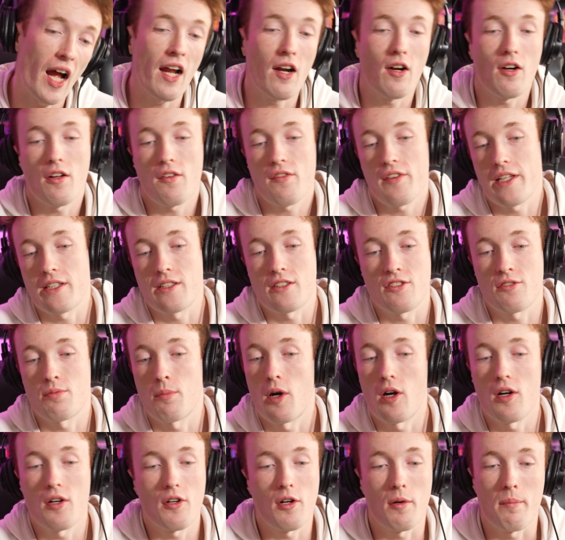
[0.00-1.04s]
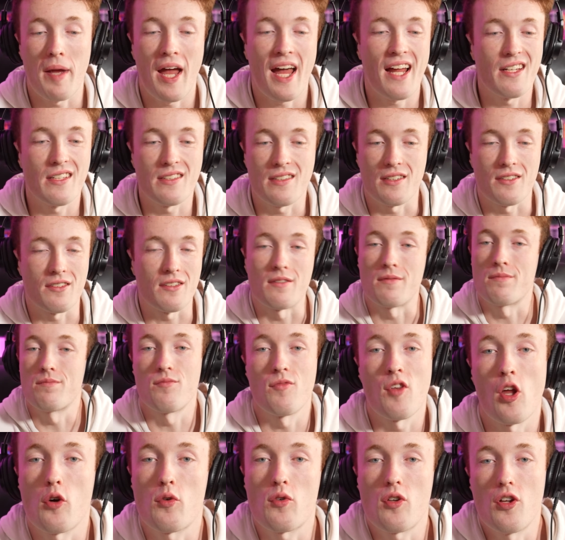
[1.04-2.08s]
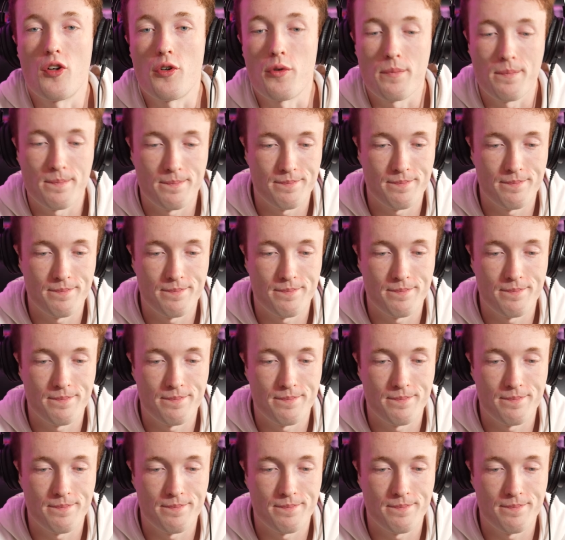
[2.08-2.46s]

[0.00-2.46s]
I don't know if that's a smart or a bad decision. No clue.